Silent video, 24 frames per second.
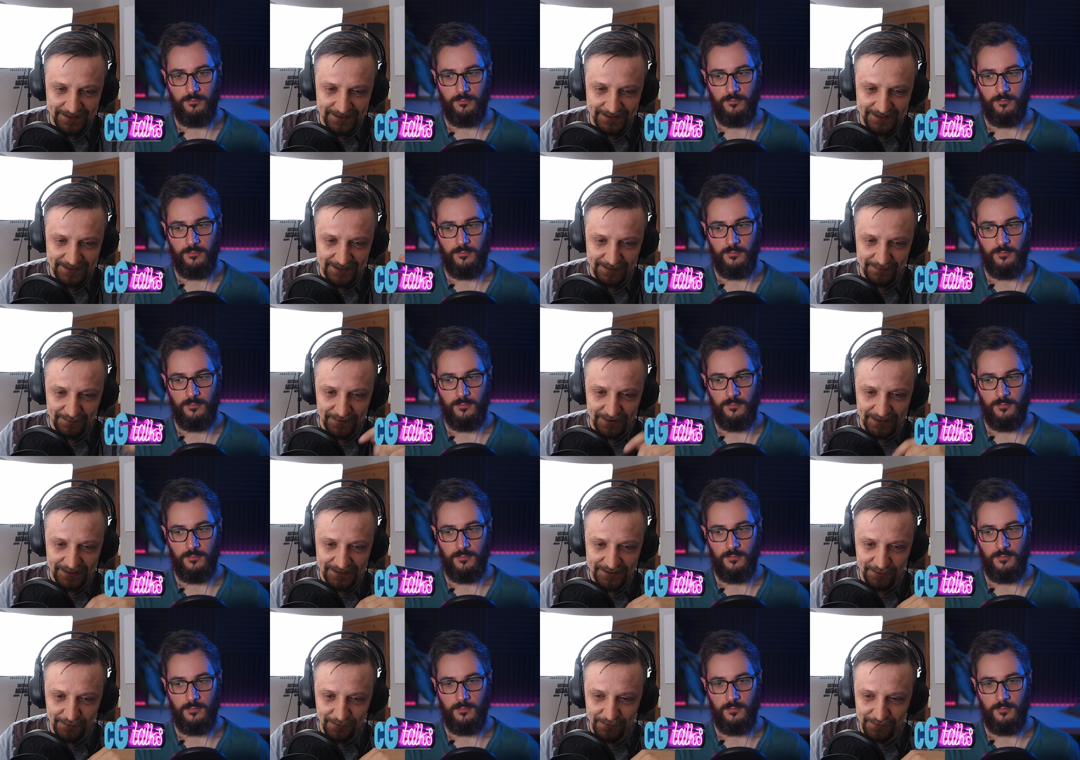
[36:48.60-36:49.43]

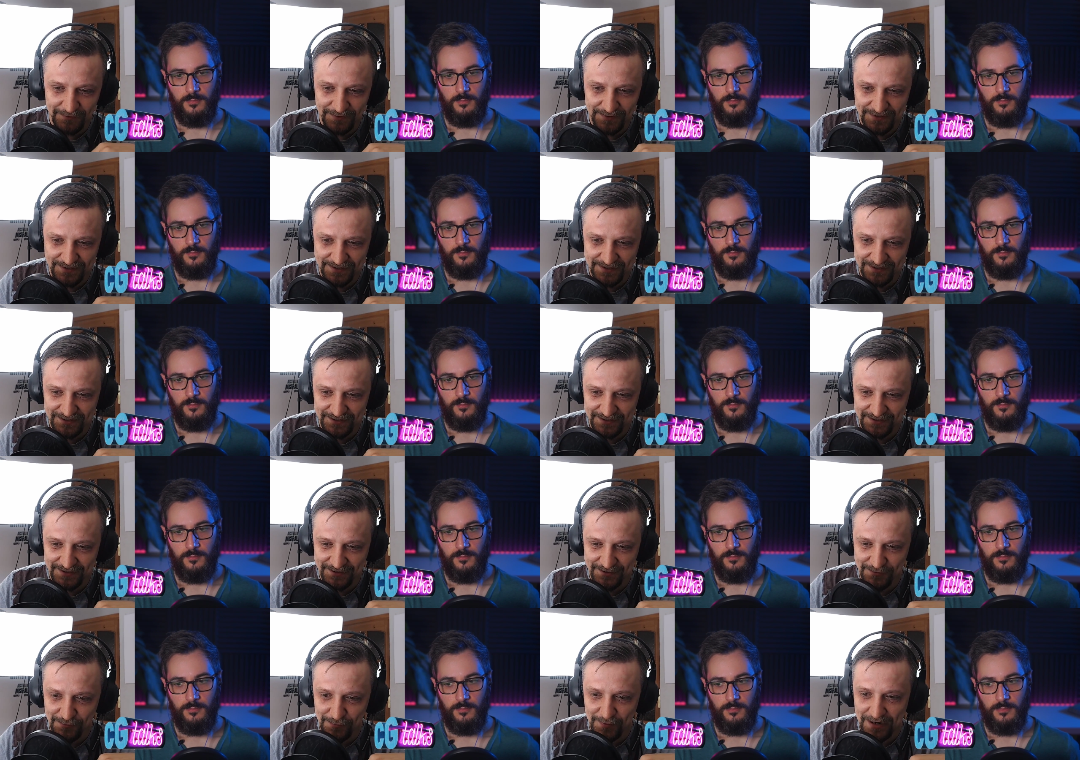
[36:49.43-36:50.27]
Speaker 1: something so
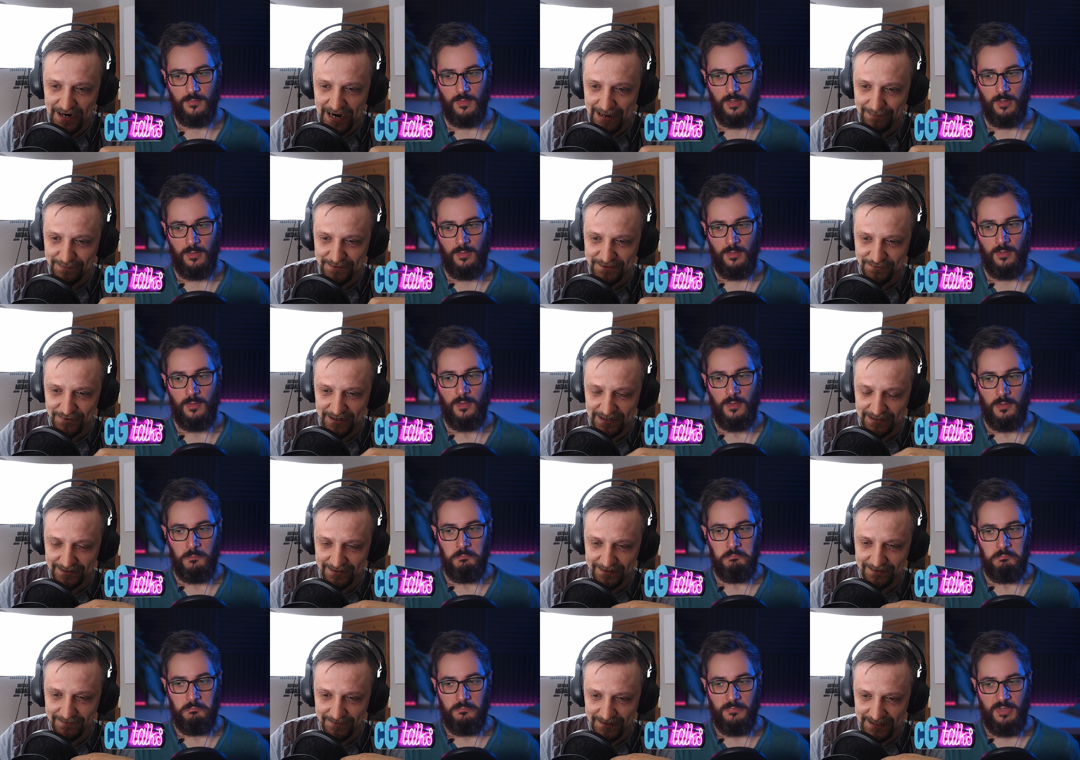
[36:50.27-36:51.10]
super
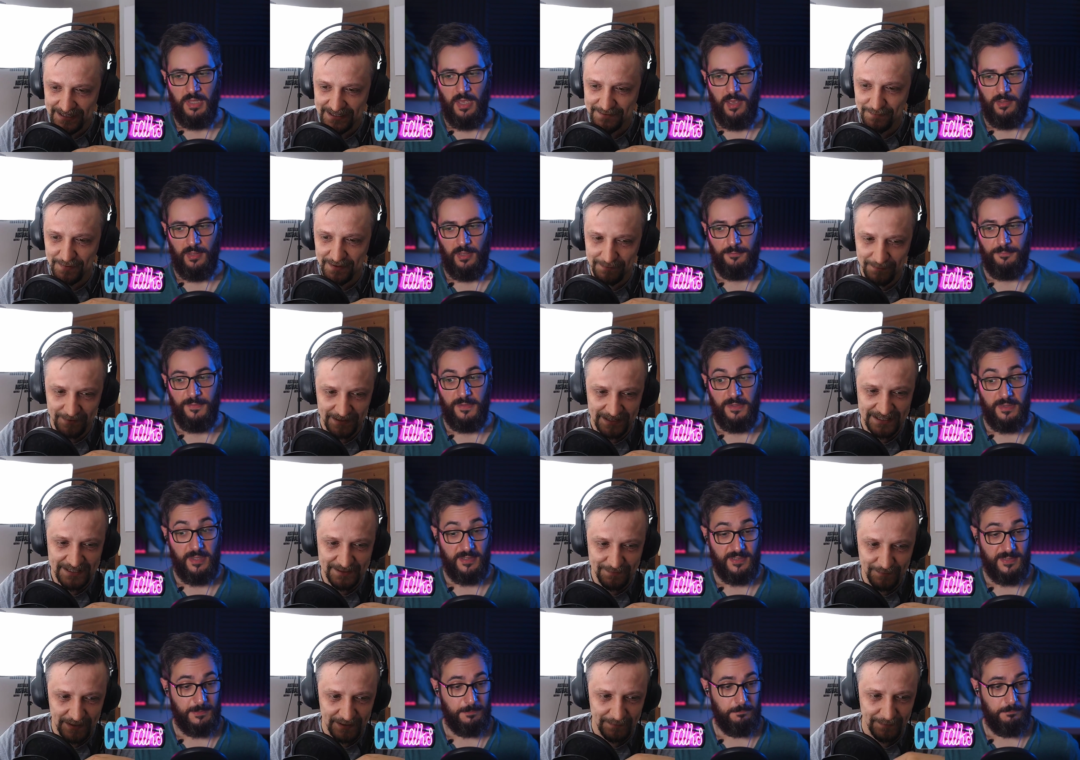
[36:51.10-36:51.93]
abstract. Yeah, it's, I think
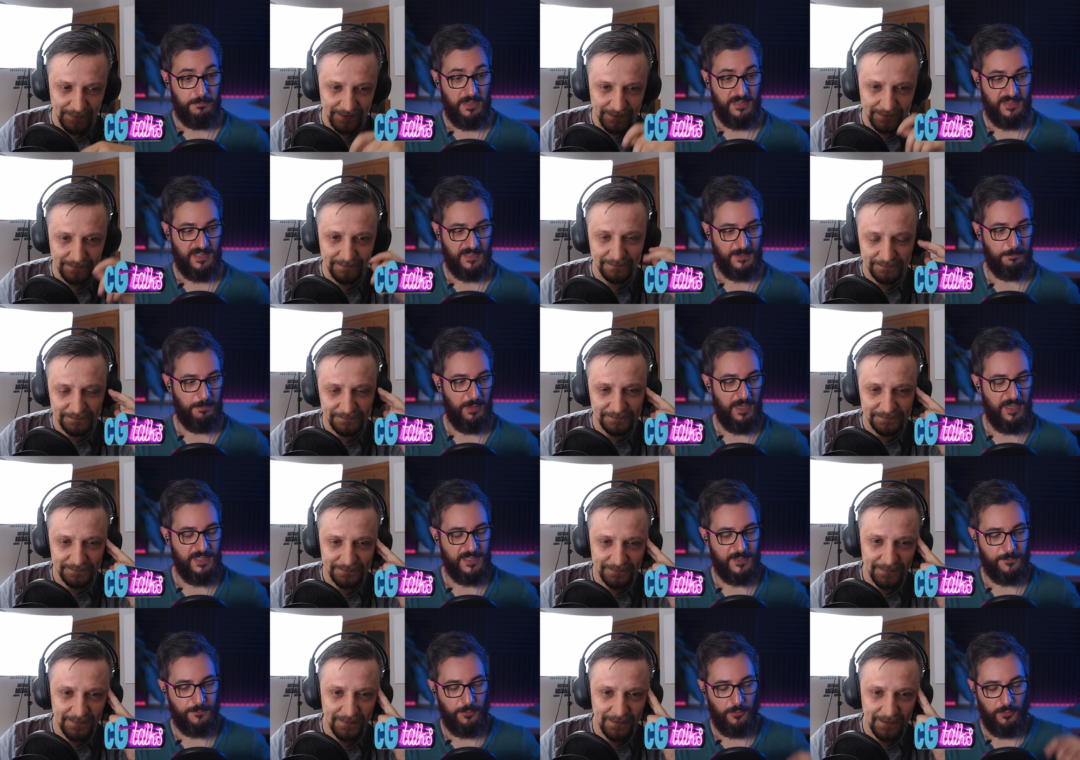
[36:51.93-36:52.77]
there's, there's a
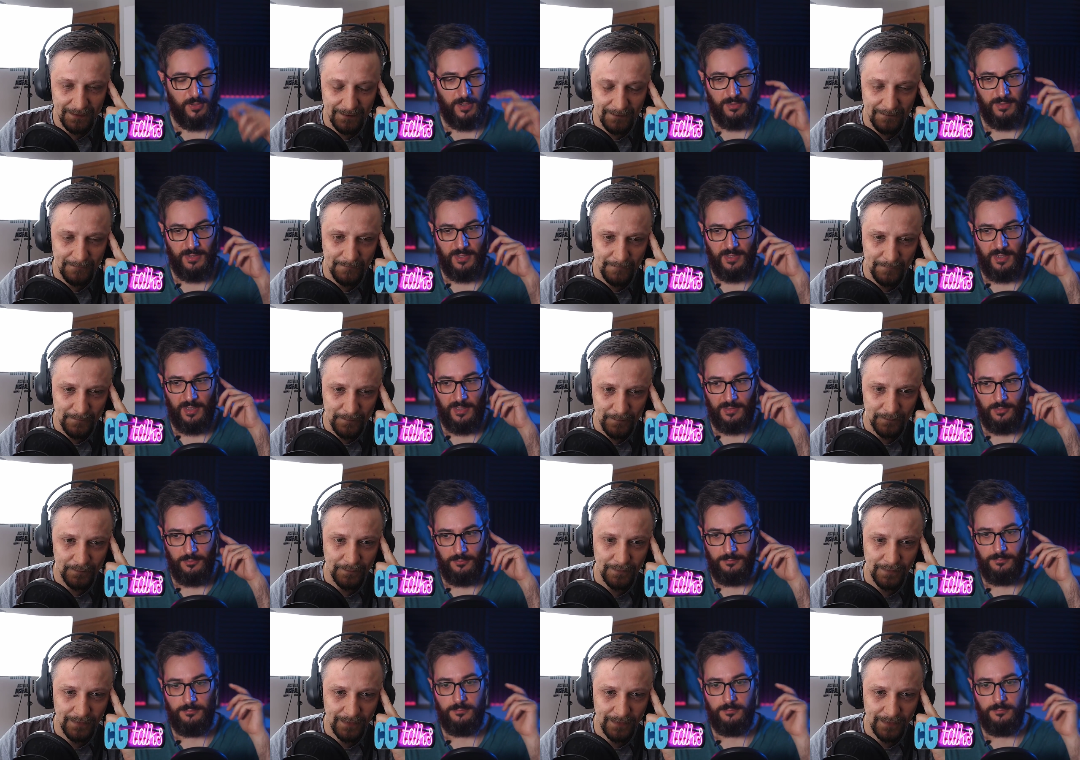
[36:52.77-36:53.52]
Speaker 2: space for any kind of